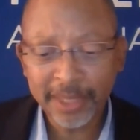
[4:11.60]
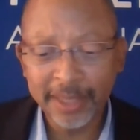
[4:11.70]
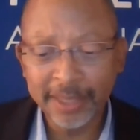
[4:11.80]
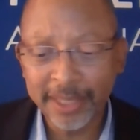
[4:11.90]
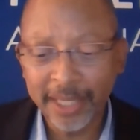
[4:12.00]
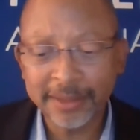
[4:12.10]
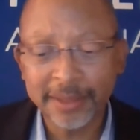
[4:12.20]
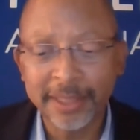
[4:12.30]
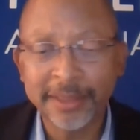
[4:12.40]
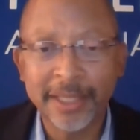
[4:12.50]
is
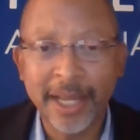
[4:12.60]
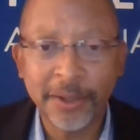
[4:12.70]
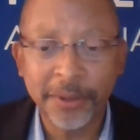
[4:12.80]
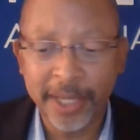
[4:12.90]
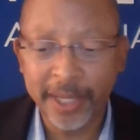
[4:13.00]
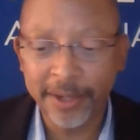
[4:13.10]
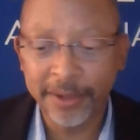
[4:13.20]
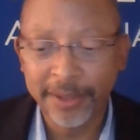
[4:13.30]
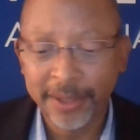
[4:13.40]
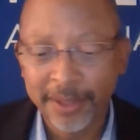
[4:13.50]
excellence in healthcare
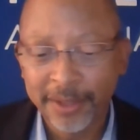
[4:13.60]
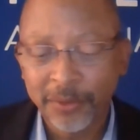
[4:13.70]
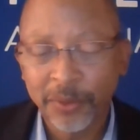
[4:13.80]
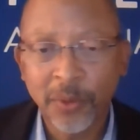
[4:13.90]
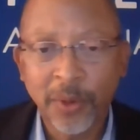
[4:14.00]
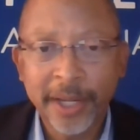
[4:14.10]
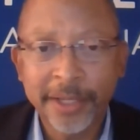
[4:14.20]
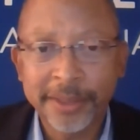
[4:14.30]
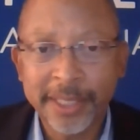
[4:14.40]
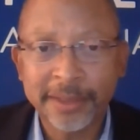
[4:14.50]

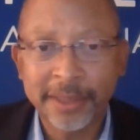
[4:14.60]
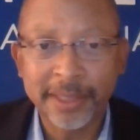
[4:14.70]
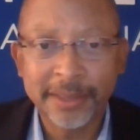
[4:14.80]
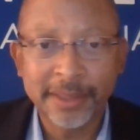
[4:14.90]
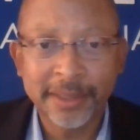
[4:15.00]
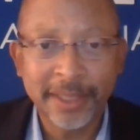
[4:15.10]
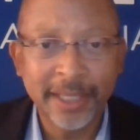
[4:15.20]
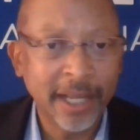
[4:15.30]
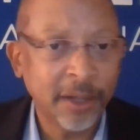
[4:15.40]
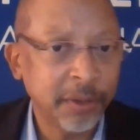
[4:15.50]
requires excellence in
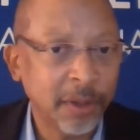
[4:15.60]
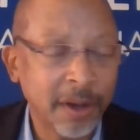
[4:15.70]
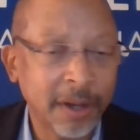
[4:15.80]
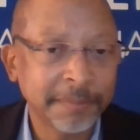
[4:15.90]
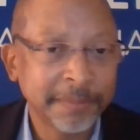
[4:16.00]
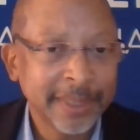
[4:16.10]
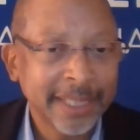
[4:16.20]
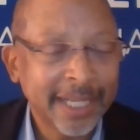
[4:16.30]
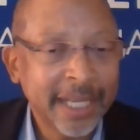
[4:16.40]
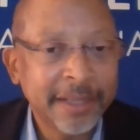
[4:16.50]
health law.
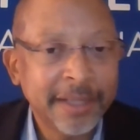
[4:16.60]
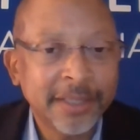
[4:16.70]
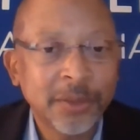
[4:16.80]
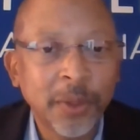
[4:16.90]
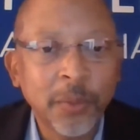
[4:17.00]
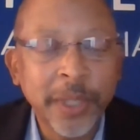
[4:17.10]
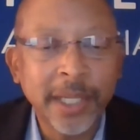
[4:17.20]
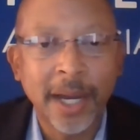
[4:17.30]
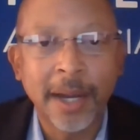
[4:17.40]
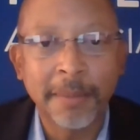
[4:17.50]
And again, this is where we
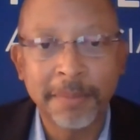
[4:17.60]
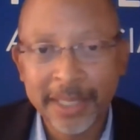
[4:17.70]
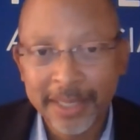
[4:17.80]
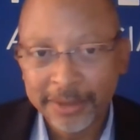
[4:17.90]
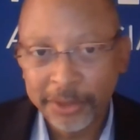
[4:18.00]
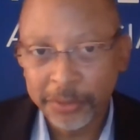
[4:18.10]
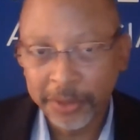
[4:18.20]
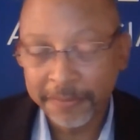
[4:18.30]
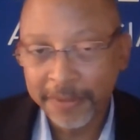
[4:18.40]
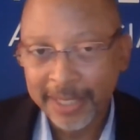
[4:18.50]
come to sort
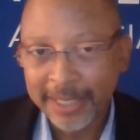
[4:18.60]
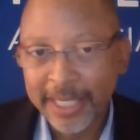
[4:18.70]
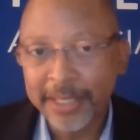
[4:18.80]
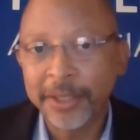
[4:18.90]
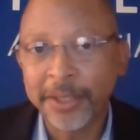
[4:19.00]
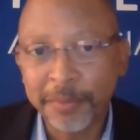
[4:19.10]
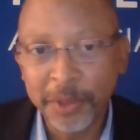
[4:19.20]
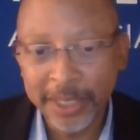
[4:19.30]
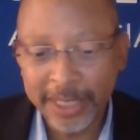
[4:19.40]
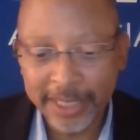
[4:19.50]
of knit the
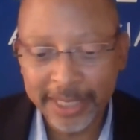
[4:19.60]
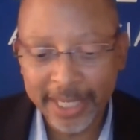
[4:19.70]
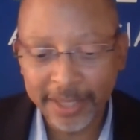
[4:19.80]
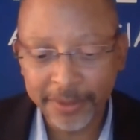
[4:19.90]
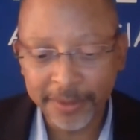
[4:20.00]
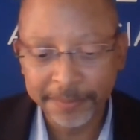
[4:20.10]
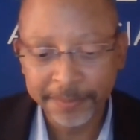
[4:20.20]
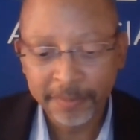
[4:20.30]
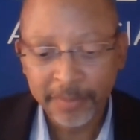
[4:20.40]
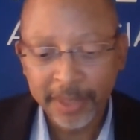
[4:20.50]
community together.
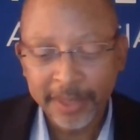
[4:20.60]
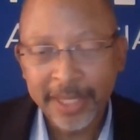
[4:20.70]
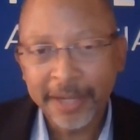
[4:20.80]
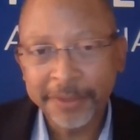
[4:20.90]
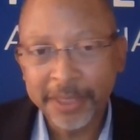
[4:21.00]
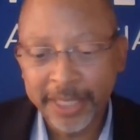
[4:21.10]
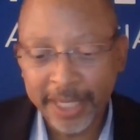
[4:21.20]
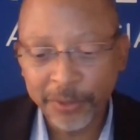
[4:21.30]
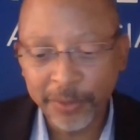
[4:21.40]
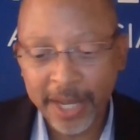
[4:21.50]
You have to
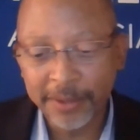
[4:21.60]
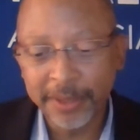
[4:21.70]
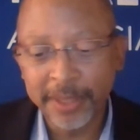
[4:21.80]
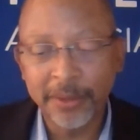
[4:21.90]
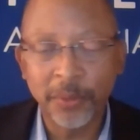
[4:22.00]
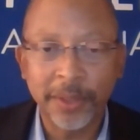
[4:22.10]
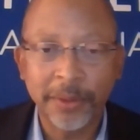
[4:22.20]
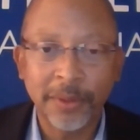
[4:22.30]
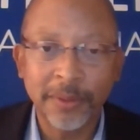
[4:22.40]
stay grounded with